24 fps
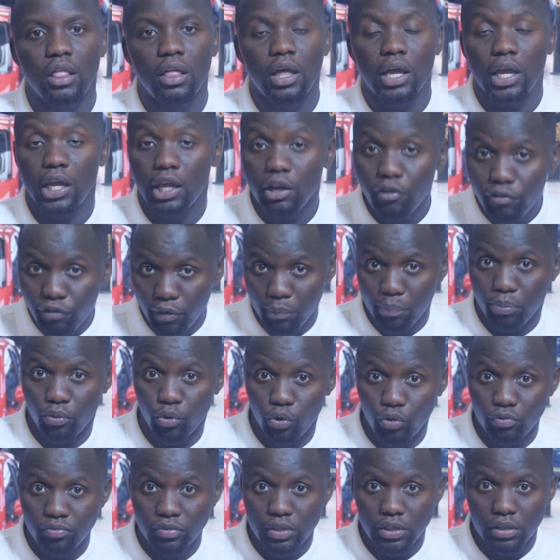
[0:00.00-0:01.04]
If
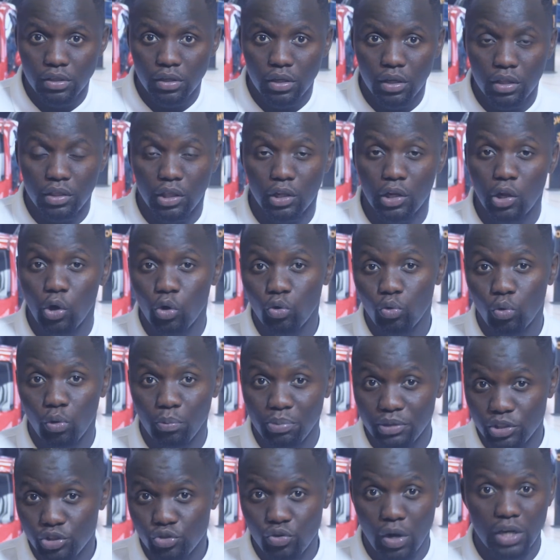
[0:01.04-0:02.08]
approved, the loan will
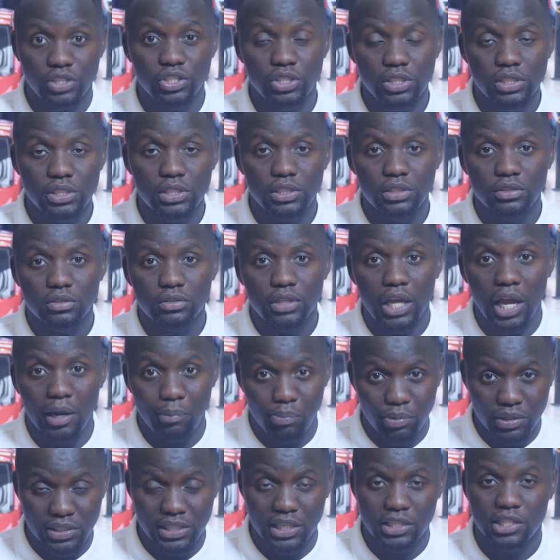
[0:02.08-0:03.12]
be structured and
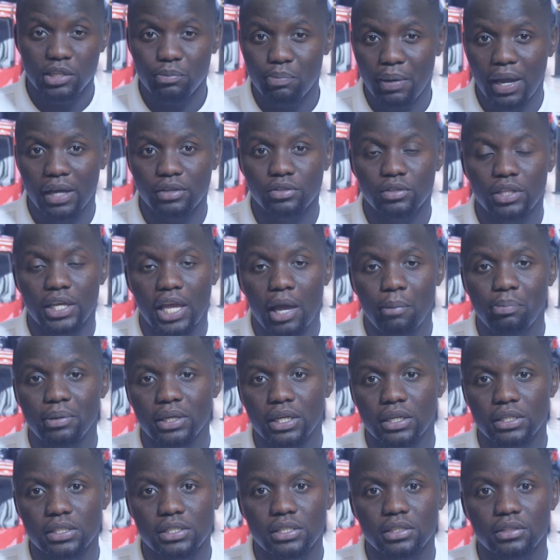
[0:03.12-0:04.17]
presented back to the
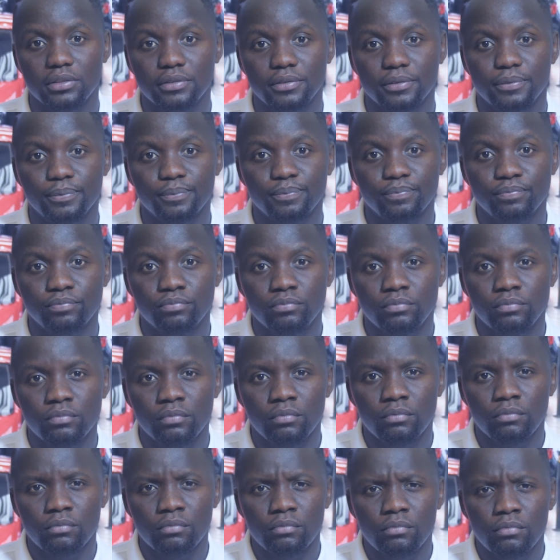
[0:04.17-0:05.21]
applicant.
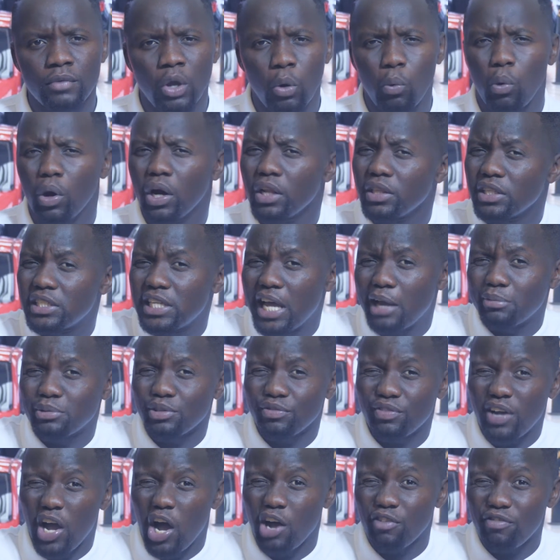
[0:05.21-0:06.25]
What are the types of
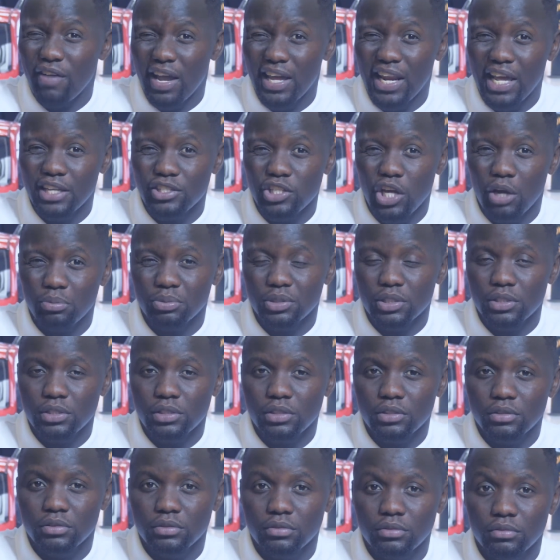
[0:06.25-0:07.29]
car finance options?
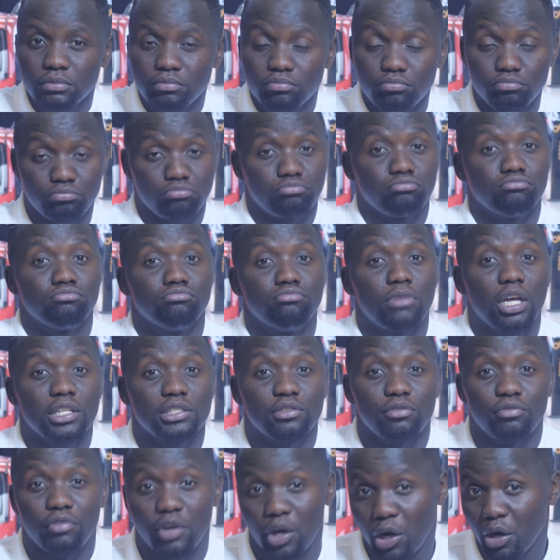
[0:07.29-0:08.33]
That's a
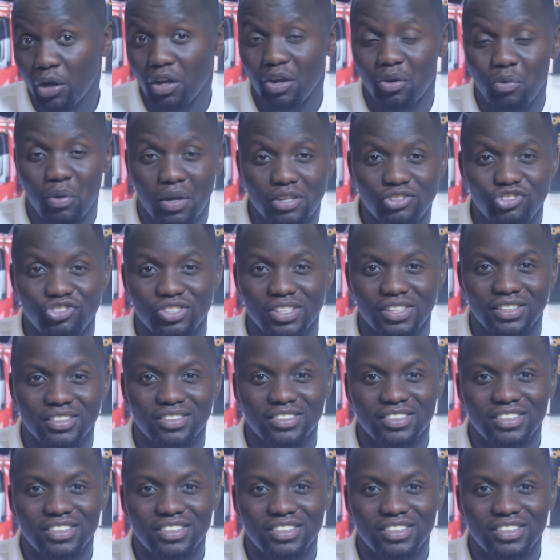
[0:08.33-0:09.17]
very good question.